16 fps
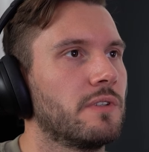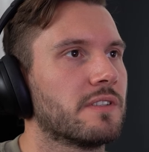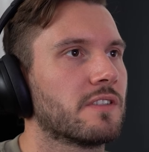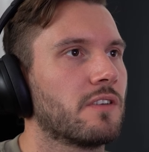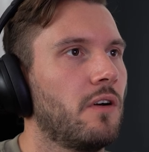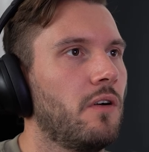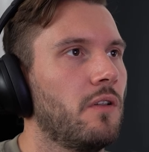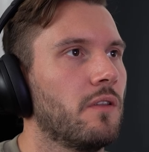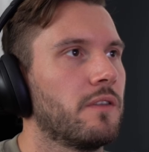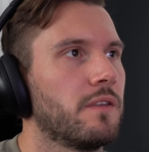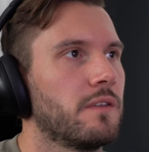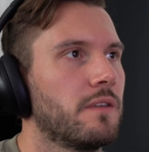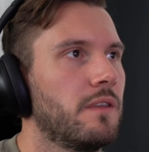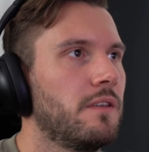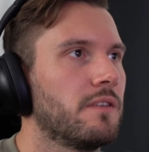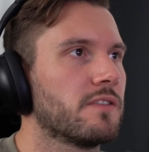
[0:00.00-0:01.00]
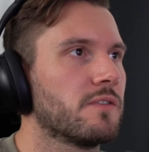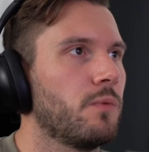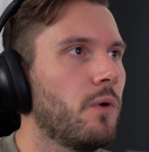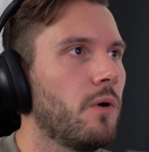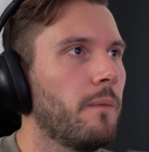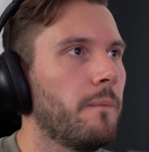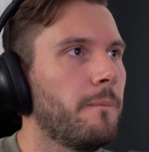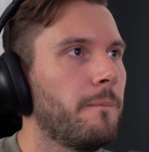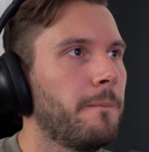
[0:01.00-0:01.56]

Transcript: It's called the Swarm.